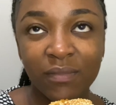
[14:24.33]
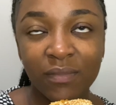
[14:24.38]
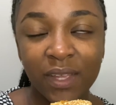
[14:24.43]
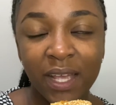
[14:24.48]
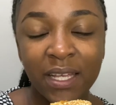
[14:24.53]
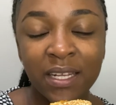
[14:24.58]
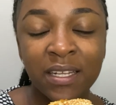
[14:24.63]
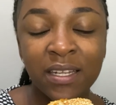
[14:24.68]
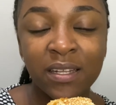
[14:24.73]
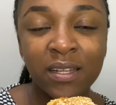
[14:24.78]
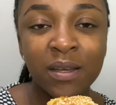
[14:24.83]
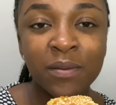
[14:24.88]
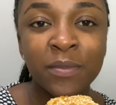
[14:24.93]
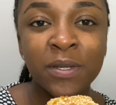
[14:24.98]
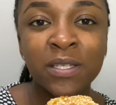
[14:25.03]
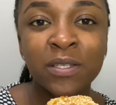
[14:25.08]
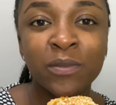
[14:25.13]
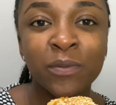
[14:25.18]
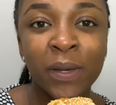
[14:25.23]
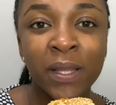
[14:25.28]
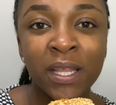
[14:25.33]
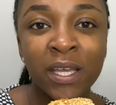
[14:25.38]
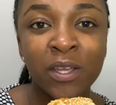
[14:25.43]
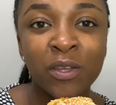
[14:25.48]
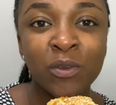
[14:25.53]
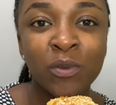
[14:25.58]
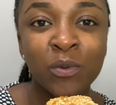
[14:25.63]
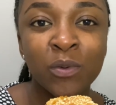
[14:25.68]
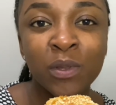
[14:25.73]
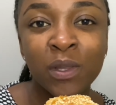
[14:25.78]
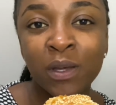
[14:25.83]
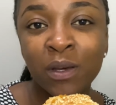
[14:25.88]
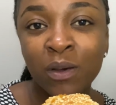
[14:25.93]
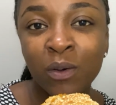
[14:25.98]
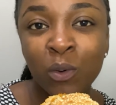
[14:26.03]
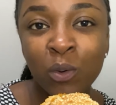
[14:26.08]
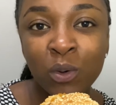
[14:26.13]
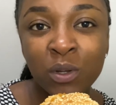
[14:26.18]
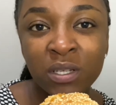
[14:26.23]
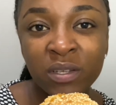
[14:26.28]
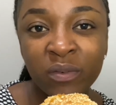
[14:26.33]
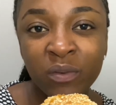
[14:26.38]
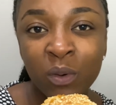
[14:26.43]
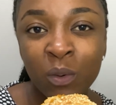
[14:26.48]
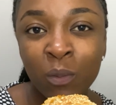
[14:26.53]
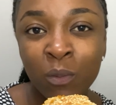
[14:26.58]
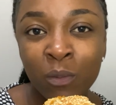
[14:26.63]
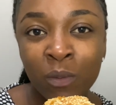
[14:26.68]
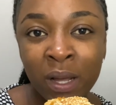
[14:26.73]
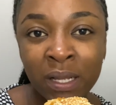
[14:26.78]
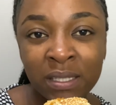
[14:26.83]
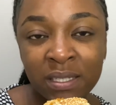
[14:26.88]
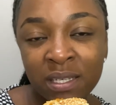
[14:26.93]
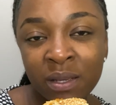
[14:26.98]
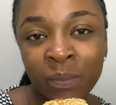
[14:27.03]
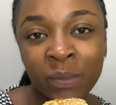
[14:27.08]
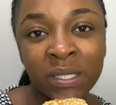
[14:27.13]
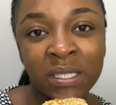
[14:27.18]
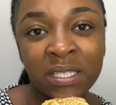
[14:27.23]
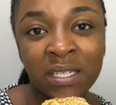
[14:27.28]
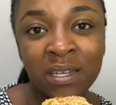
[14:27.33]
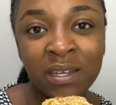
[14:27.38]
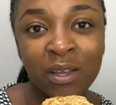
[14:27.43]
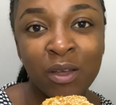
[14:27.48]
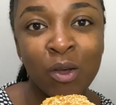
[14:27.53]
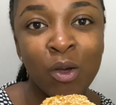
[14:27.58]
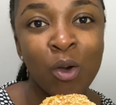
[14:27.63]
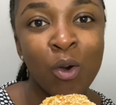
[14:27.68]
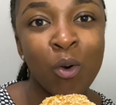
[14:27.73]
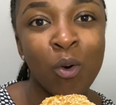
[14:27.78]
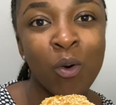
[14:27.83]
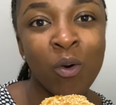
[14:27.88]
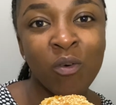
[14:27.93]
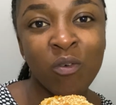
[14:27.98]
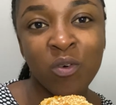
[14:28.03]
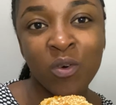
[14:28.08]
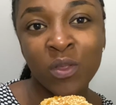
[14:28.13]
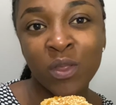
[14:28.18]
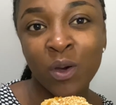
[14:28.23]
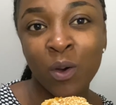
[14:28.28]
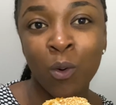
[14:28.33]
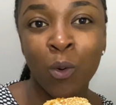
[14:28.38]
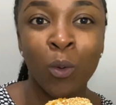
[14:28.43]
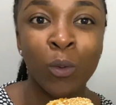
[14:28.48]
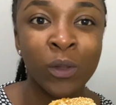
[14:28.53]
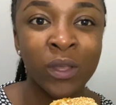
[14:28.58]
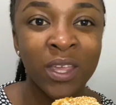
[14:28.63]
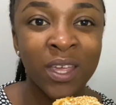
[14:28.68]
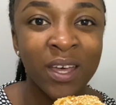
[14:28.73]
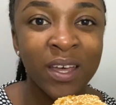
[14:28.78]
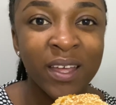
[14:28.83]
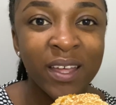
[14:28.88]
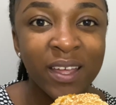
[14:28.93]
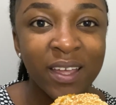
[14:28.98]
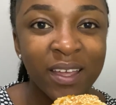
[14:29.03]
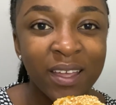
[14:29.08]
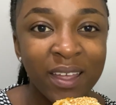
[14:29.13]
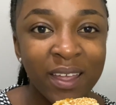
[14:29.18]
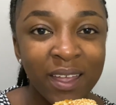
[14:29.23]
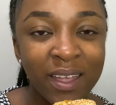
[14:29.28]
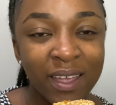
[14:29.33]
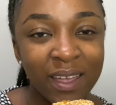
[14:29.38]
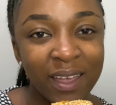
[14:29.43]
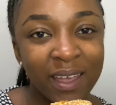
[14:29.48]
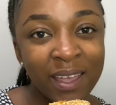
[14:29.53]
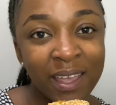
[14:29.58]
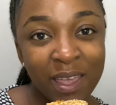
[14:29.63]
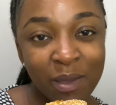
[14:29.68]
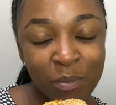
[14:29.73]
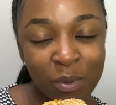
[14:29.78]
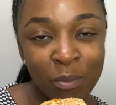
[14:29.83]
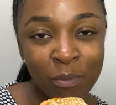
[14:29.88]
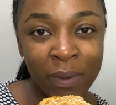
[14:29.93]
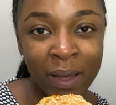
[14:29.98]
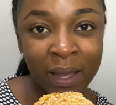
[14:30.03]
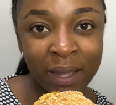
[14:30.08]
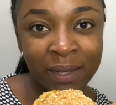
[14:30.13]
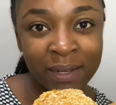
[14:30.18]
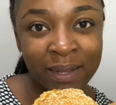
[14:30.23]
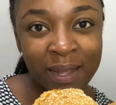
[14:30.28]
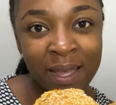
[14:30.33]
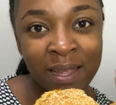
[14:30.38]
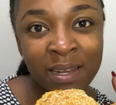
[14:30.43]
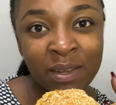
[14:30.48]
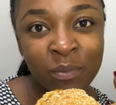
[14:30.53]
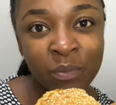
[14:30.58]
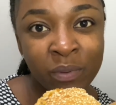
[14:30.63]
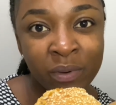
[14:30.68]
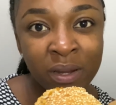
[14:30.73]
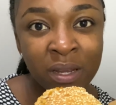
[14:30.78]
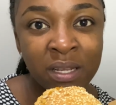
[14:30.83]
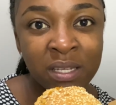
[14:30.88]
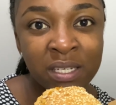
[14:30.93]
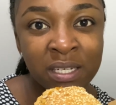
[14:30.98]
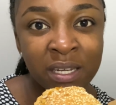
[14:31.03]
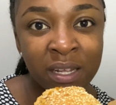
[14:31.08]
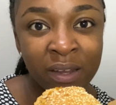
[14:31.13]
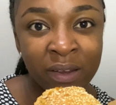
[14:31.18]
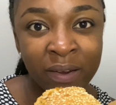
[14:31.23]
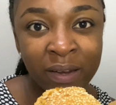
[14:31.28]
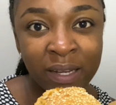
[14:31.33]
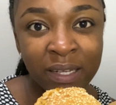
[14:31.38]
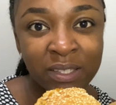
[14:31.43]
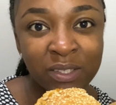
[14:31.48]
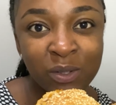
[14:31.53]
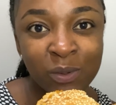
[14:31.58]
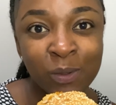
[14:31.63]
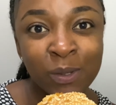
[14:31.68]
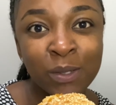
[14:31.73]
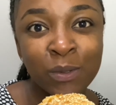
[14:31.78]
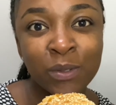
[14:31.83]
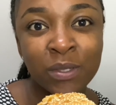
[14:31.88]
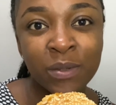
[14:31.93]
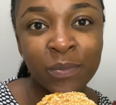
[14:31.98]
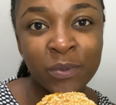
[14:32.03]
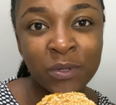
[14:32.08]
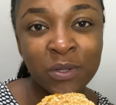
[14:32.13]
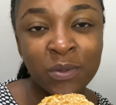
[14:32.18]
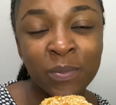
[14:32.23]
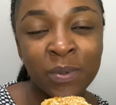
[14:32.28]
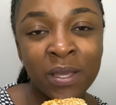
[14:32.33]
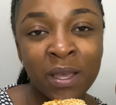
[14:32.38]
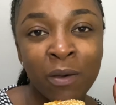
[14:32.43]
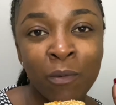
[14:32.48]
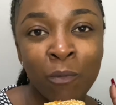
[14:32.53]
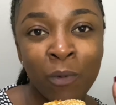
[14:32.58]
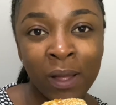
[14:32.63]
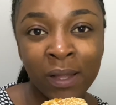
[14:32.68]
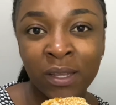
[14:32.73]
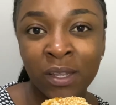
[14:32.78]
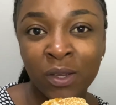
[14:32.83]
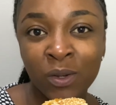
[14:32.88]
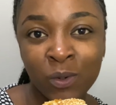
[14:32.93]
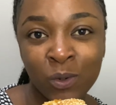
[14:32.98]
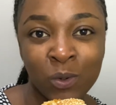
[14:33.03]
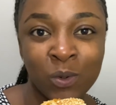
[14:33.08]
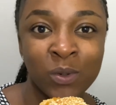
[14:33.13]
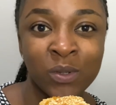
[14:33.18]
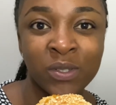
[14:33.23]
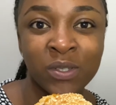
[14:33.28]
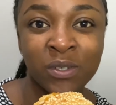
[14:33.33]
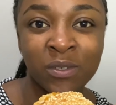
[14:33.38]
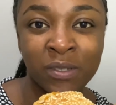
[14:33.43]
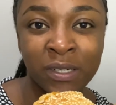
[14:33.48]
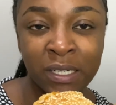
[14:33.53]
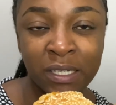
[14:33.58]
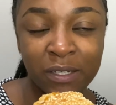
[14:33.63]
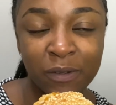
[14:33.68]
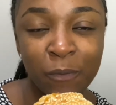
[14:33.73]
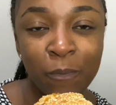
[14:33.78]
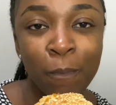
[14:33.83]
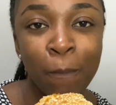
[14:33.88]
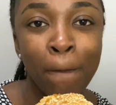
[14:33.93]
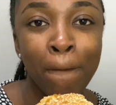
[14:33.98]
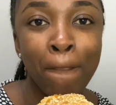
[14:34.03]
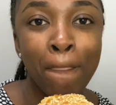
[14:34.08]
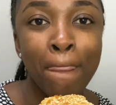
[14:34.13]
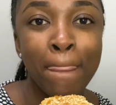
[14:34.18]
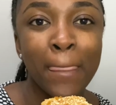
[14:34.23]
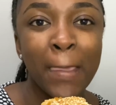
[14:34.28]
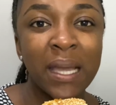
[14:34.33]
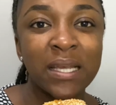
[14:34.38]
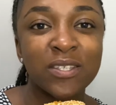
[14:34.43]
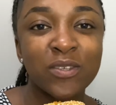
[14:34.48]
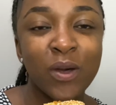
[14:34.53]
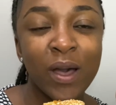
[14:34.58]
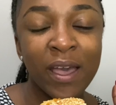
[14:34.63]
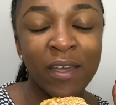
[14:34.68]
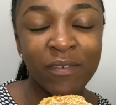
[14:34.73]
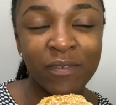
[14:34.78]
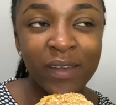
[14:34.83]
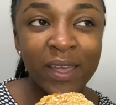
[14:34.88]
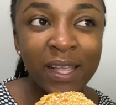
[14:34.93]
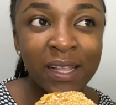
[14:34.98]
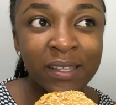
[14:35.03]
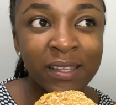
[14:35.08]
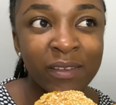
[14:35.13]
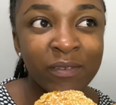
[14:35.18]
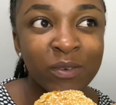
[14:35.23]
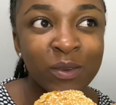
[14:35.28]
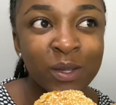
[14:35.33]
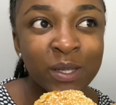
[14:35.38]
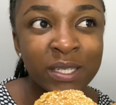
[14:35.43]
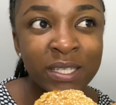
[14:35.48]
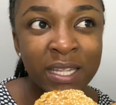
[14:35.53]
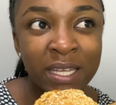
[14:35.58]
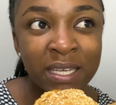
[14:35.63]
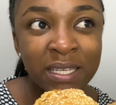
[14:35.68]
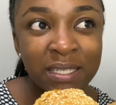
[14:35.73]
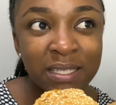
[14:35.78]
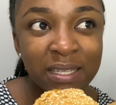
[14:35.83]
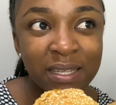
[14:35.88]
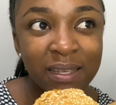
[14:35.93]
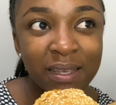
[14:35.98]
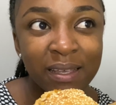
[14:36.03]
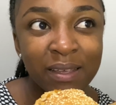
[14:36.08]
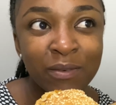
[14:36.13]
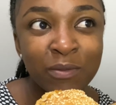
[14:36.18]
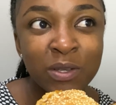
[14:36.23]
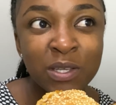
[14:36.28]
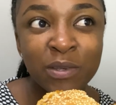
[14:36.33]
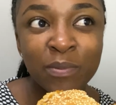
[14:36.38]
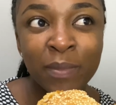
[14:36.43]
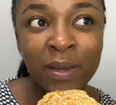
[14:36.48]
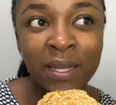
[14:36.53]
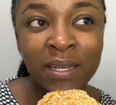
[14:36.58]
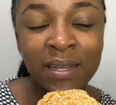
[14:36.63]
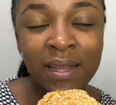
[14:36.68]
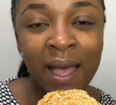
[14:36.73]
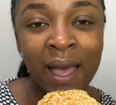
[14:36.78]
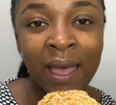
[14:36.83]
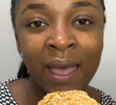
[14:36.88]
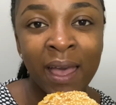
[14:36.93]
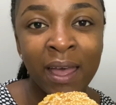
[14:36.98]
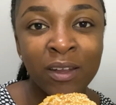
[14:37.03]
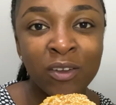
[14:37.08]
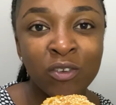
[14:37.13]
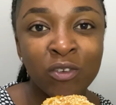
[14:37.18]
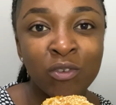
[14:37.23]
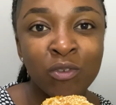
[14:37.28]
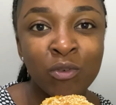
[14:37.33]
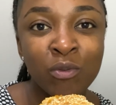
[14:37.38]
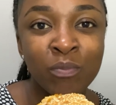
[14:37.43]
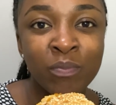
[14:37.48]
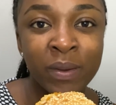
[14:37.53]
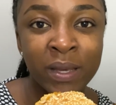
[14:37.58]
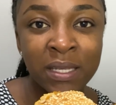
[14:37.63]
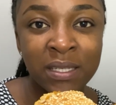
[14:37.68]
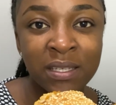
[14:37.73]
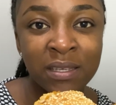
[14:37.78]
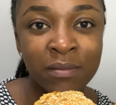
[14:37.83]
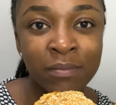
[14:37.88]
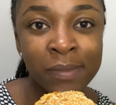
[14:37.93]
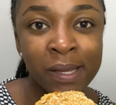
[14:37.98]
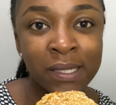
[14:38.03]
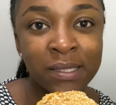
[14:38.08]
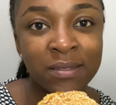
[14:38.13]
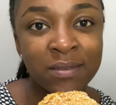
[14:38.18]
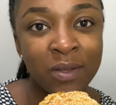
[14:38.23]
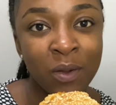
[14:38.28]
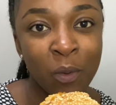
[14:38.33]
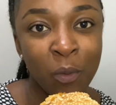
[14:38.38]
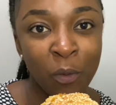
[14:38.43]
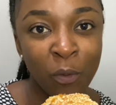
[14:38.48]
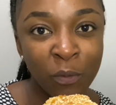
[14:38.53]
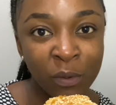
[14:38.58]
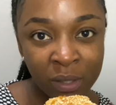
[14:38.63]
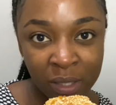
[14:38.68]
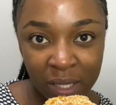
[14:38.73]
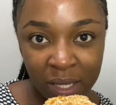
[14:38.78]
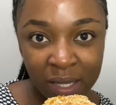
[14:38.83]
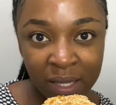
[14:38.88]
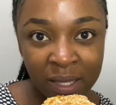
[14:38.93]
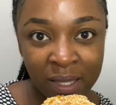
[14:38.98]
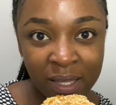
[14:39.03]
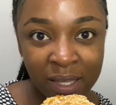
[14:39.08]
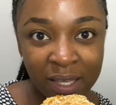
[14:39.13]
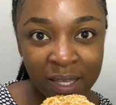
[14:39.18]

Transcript: it determines whether you do the course for one semester or for the whole year. And keep in mind, I did pre-engineering, so it was supposed to be a 1-year course, right? So I failed the first test, which meant I had to do basic maths the whole year.